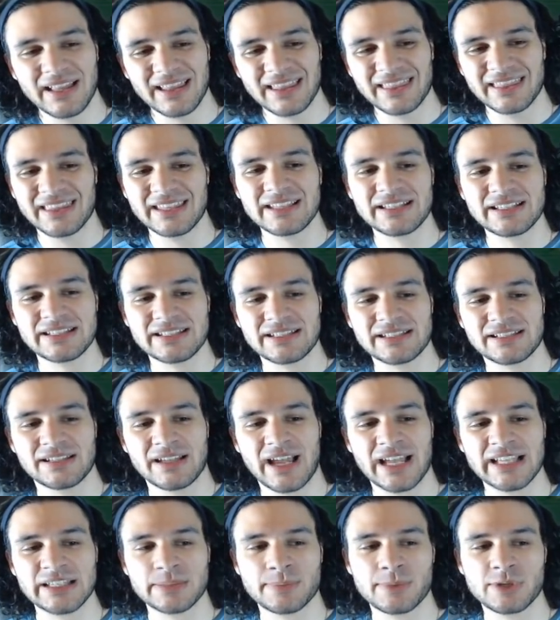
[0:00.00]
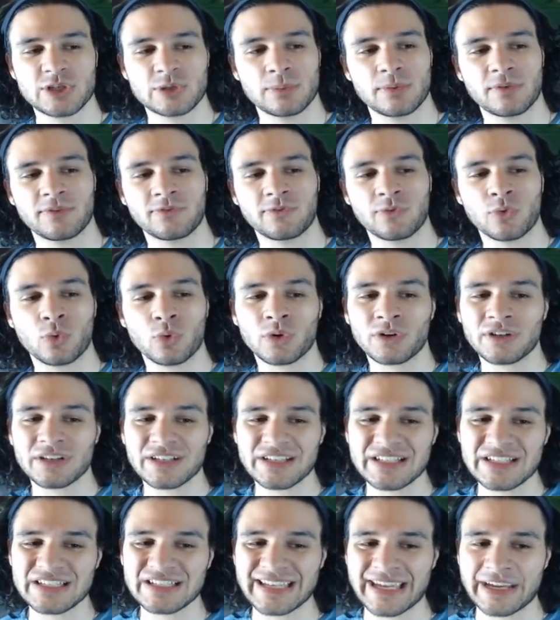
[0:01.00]
this, as I mentioned before,
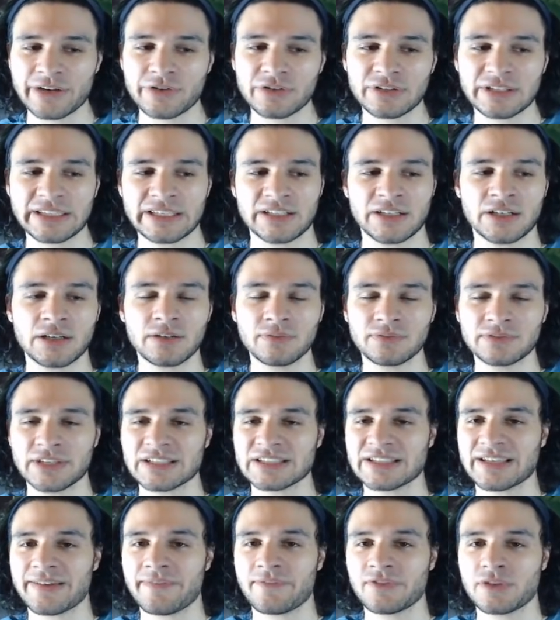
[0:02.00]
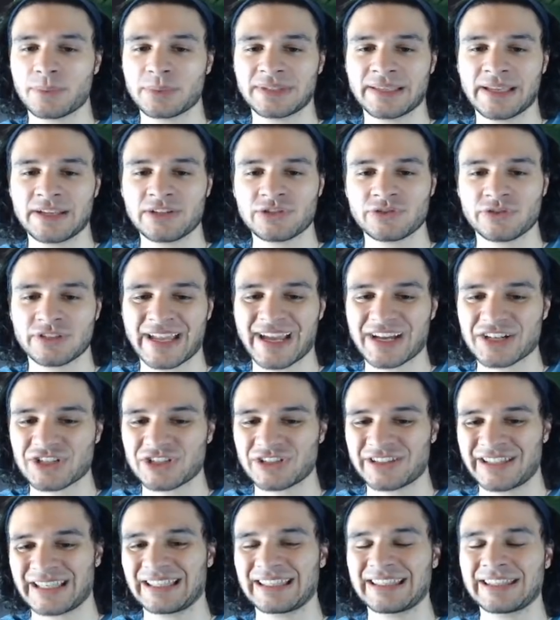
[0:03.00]
scarily enough, does have the potential to
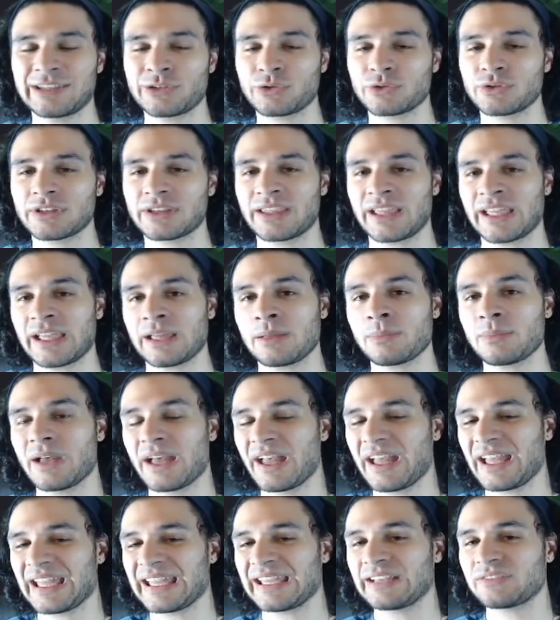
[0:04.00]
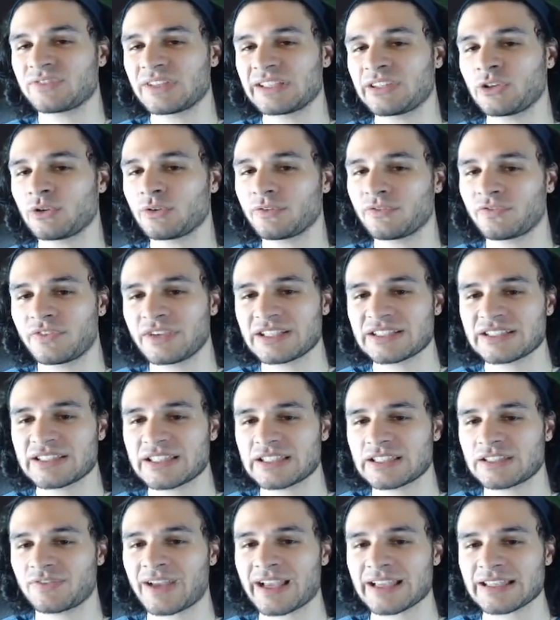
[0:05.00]
actually kill the game if they don't fix
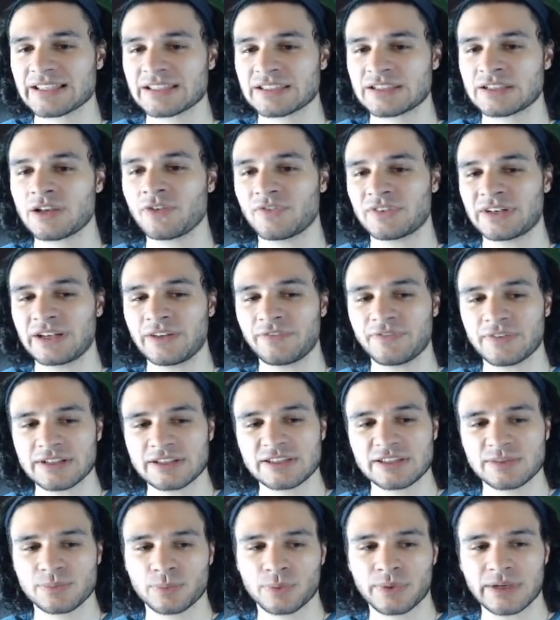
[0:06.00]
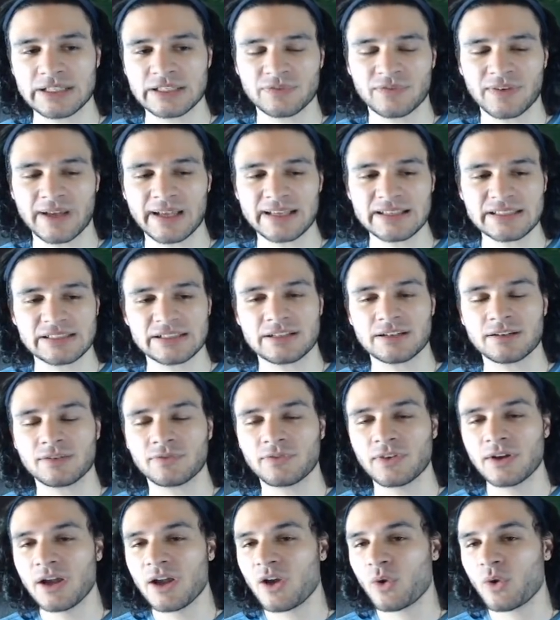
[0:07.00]
this fast enough and if it spreads fast enough.